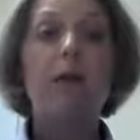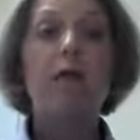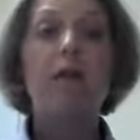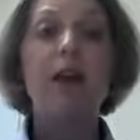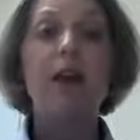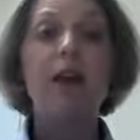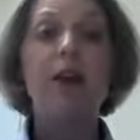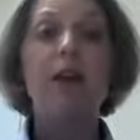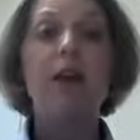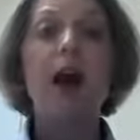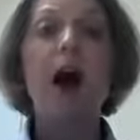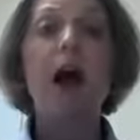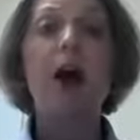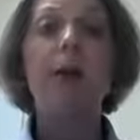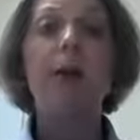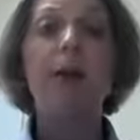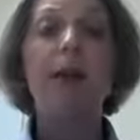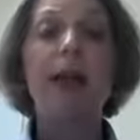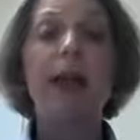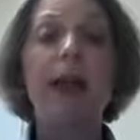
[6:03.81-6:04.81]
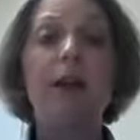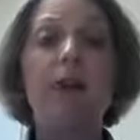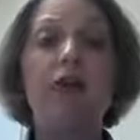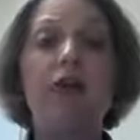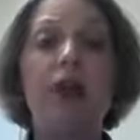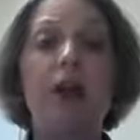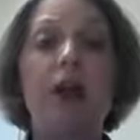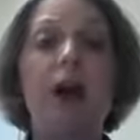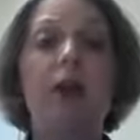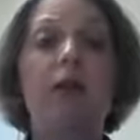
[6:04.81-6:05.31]
This
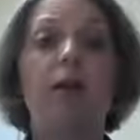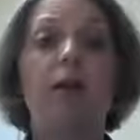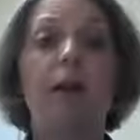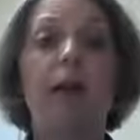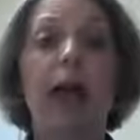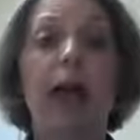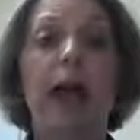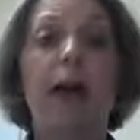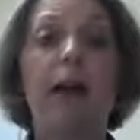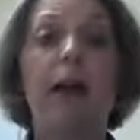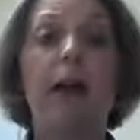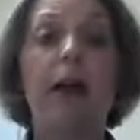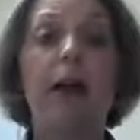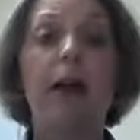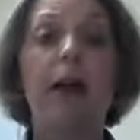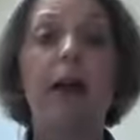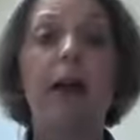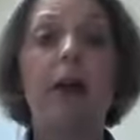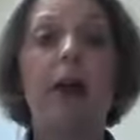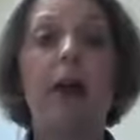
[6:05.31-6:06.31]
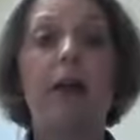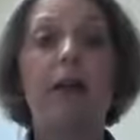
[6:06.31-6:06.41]
combination of layering